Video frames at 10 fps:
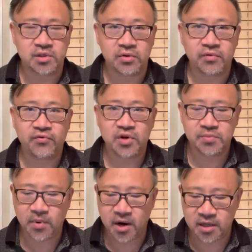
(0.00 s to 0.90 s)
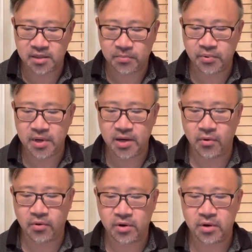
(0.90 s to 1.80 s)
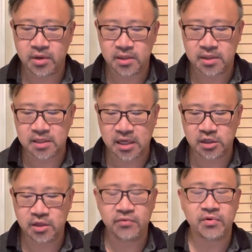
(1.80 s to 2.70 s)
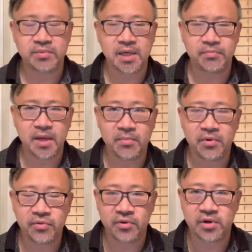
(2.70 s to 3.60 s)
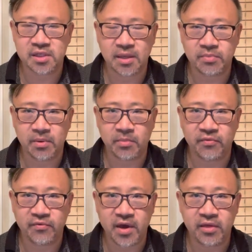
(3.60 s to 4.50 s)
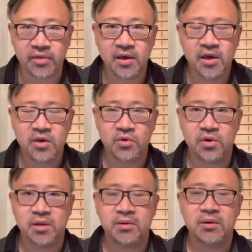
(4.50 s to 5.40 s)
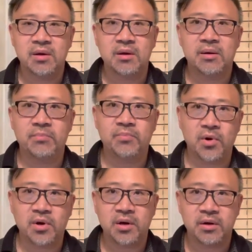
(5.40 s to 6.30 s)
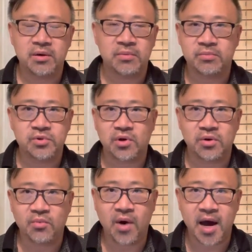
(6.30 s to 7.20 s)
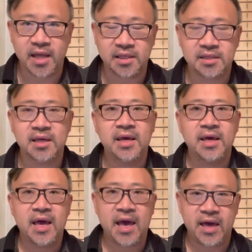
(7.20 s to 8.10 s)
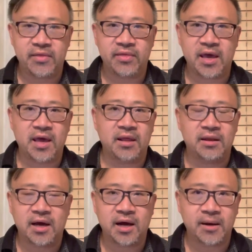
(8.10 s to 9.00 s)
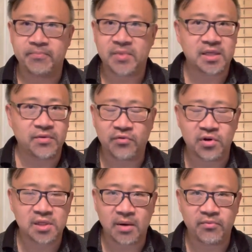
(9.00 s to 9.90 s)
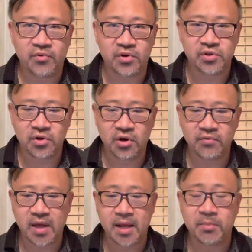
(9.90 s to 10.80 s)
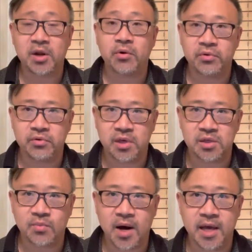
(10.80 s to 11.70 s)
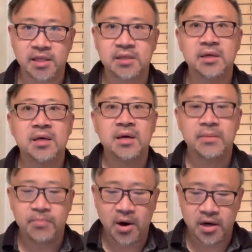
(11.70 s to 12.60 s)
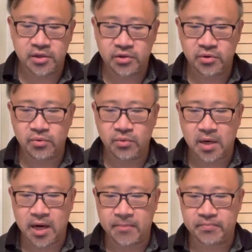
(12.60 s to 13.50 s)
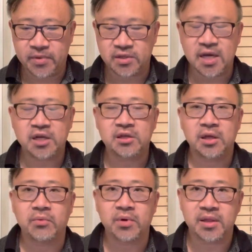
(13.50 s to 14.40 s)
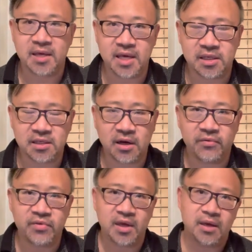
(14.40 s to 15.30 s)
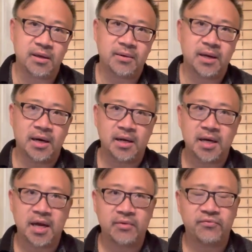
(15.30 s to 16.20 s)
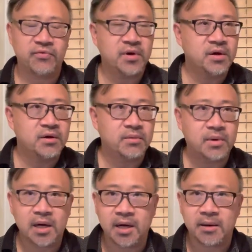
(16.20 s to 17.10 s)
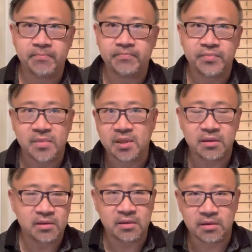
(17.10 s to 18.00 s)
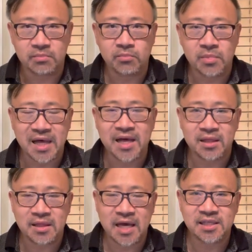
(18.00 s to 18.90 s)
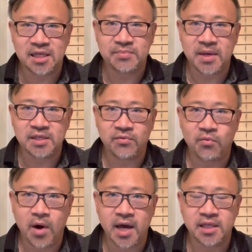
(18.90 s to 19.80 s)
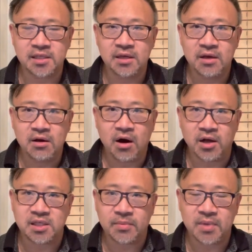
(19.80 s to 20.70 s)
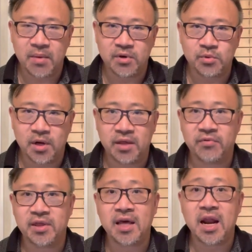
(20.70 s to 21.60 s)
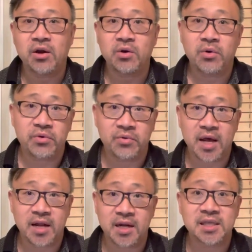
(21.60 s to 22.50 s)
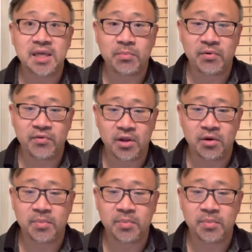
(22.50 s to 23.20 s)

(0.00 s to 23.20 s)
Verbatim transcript: So the first part is a pre-order session from September 3rd to September 5th. You can book certain wines, and then um, that's a first come first serve. And I'm going to go through these wines. Part two, um, there's actually a release of the uh, kind of um, less expensive wines on September 25th, and I'll go through that in a separate video.